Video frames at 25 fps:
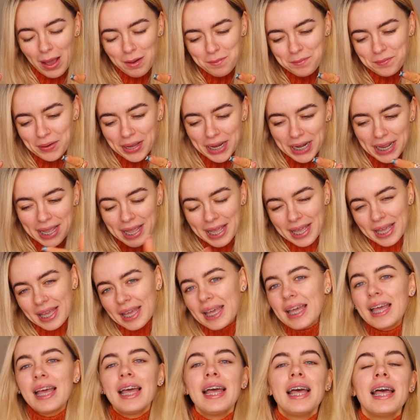winning.
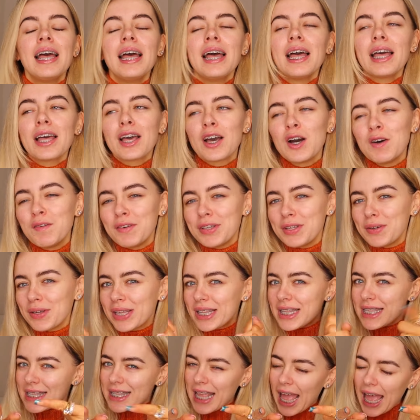COVID, you
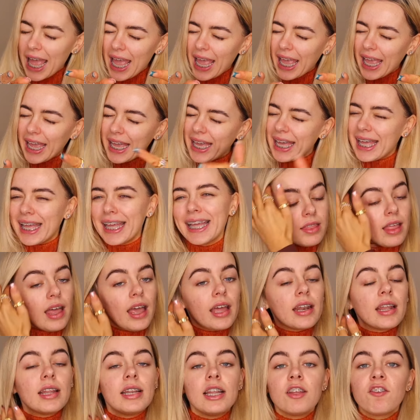can stay. And
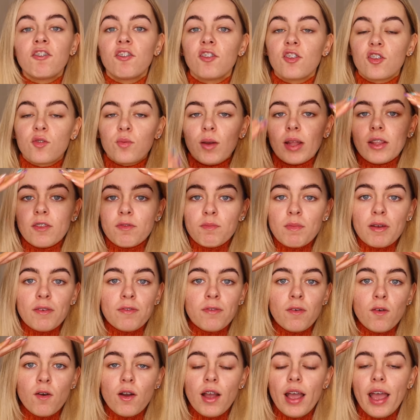then it literally just went from my
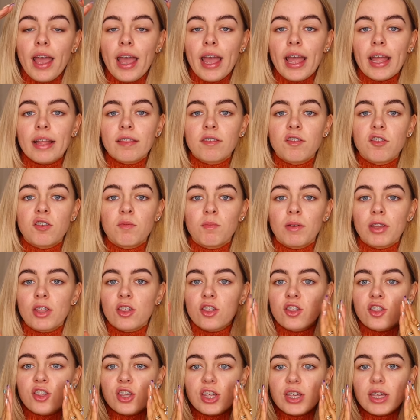forehead to my
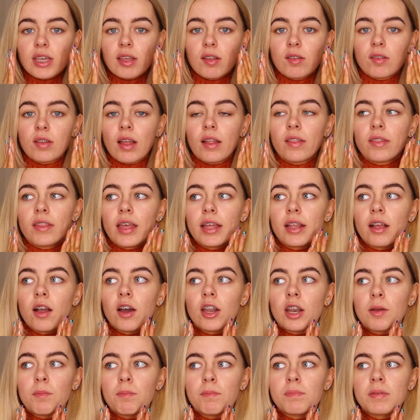cheeks, and then
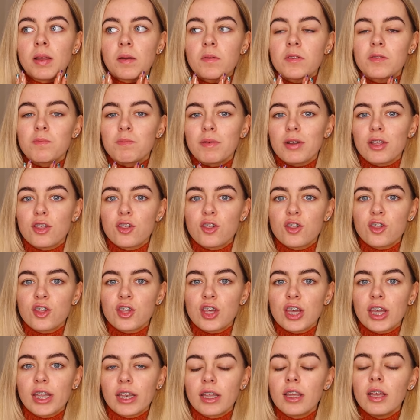kind of down to my
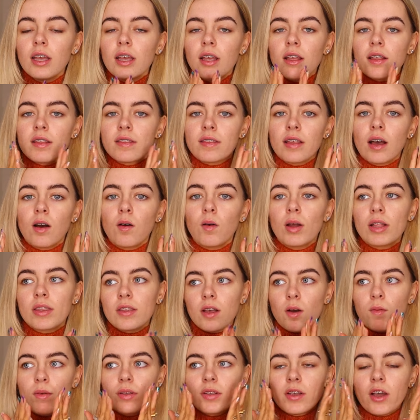chin. So it's
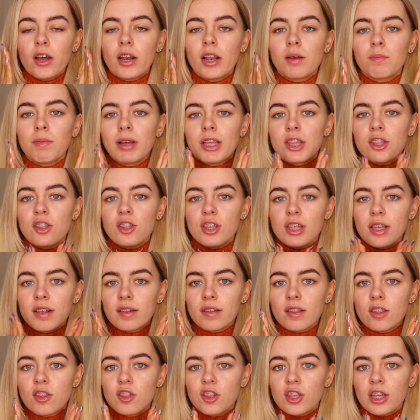always kind of my
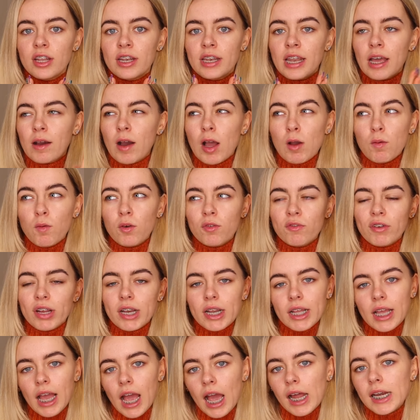cheeks and chin now. I won't
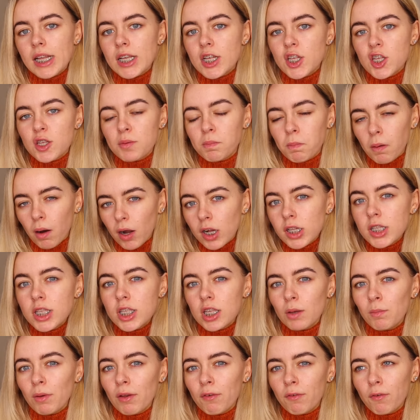really get any
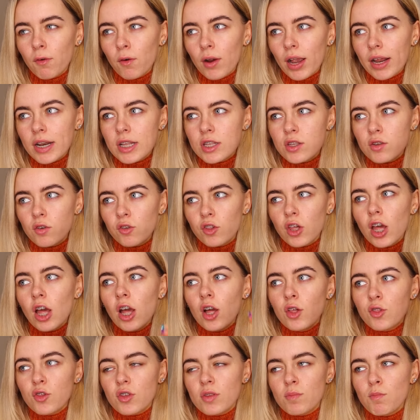spots on my forehead as such,
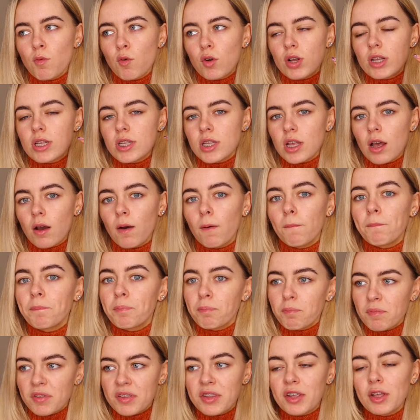just more so
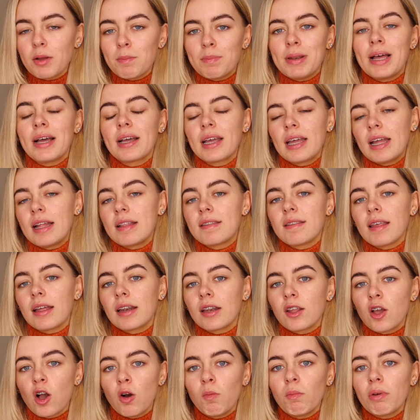still blackheads
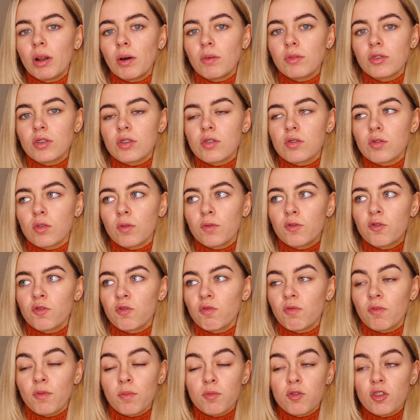and comedones and stuff
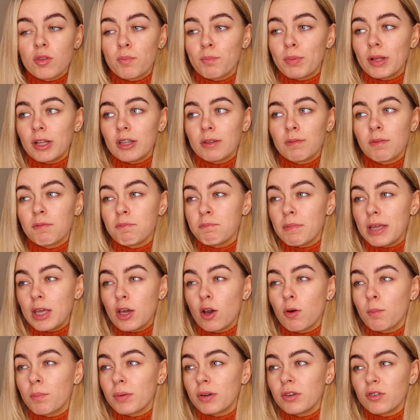from just build of
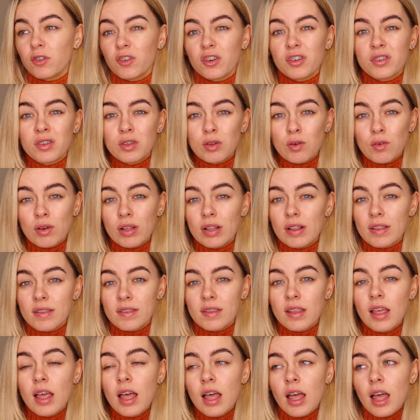makeup and dirt and
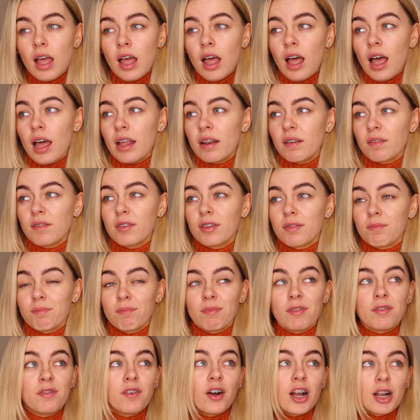oils and
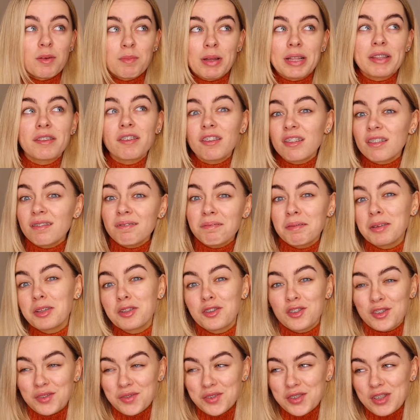environmental
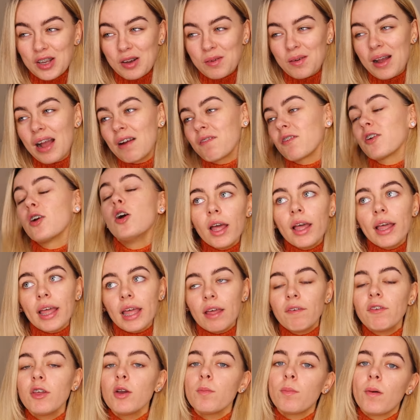issues or whatever.
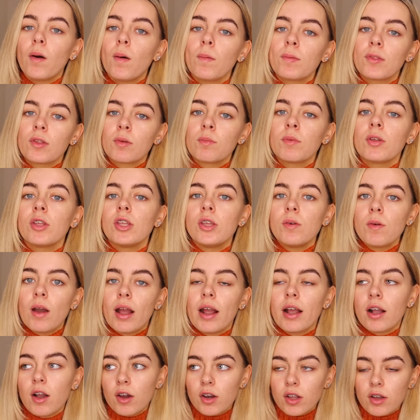If you pop them, you
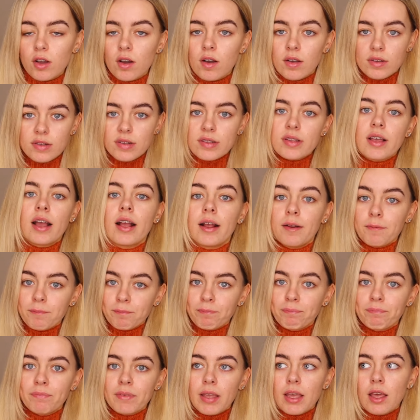are gonna cause a scar.
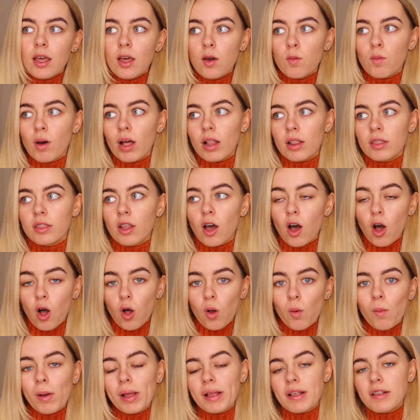Well, not
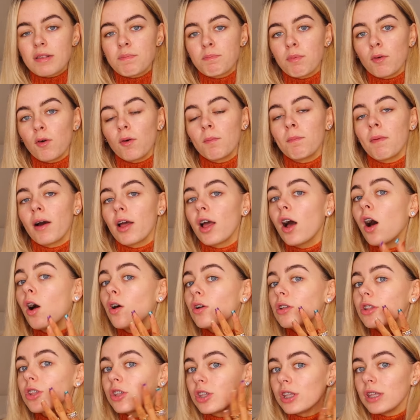always, but my
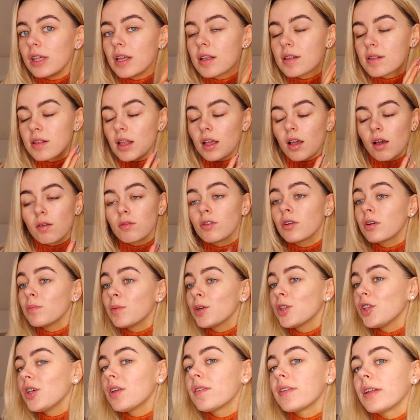whole cheeks, like, look at
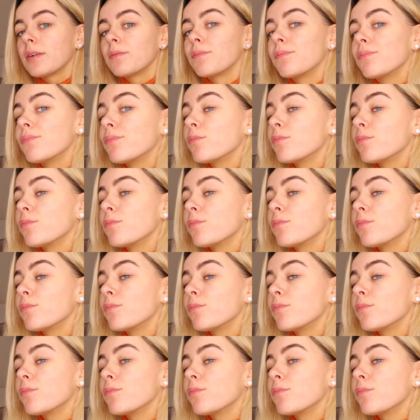my cheeks now.